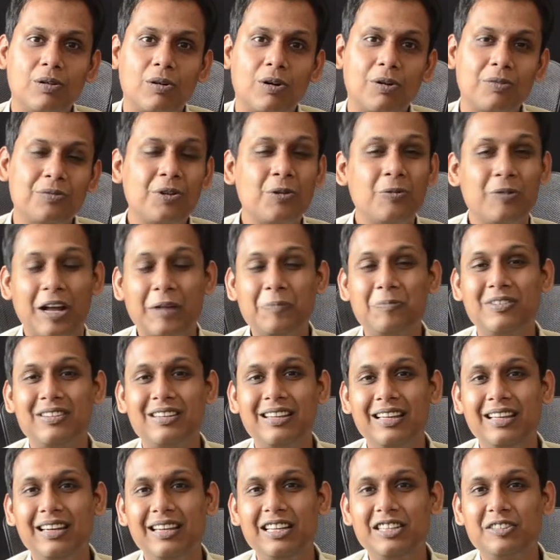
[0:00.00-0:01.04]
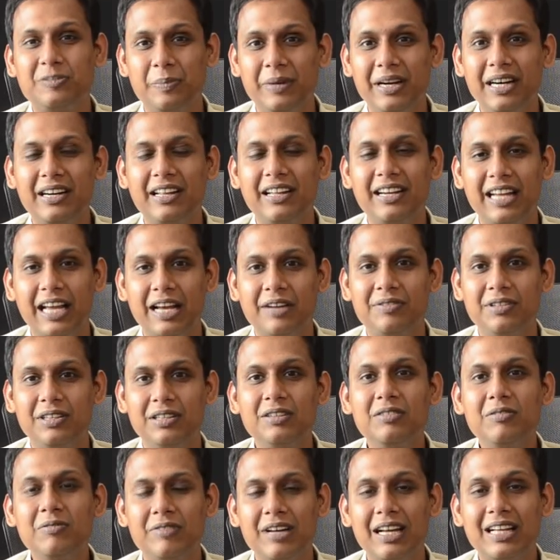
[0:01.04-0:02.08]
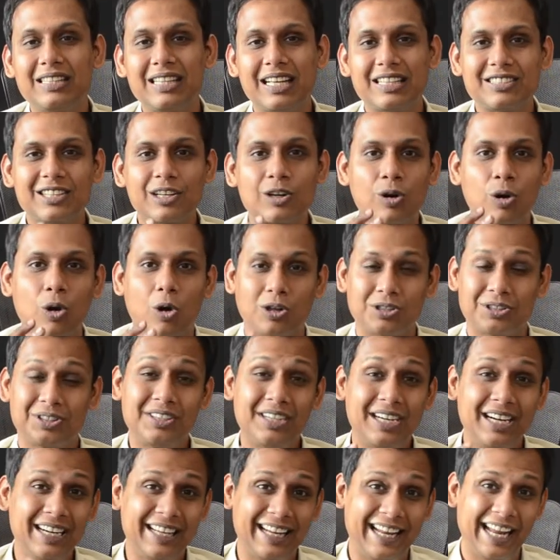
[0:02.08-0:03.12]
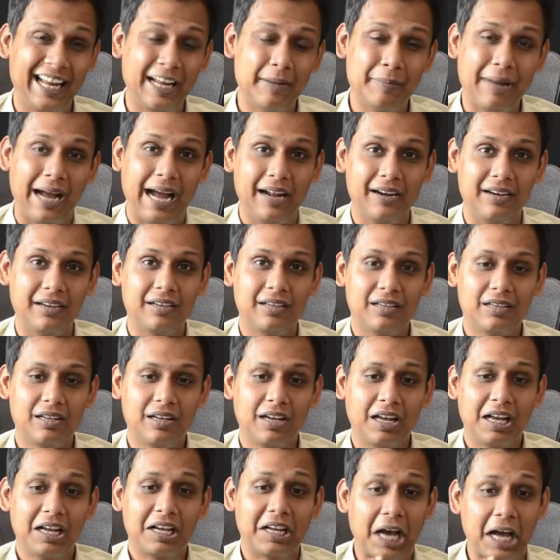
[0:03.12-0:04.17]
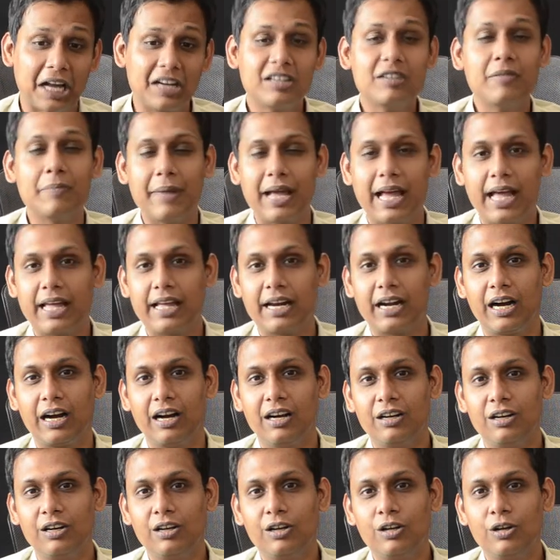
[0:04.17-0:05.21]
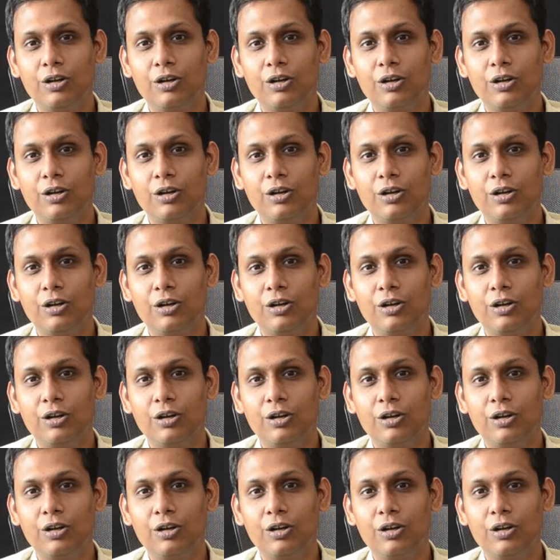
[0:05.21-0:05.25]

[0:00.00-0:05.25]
of the web series Made in Heaven, where there's a closeted gay man, Karan Mehra,